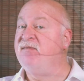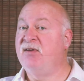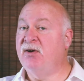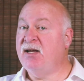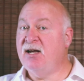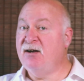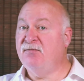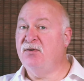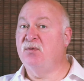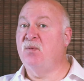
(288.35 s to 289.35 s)
very
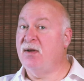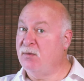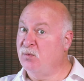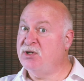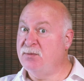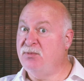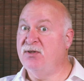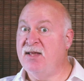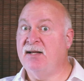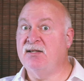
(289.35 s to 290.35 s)
careful in what you put
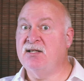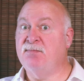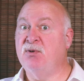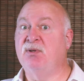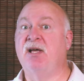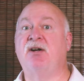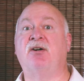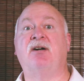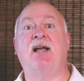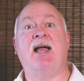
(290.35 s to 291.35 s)
in that dispute
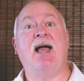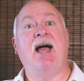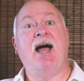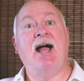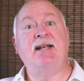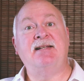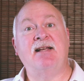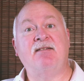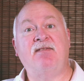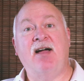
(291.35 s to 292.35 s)
letter.
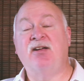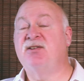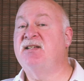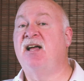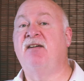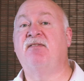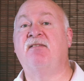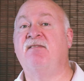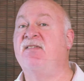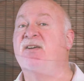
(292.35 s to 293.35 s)
Identify yourself
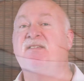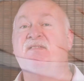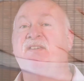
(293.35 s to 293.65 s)
very,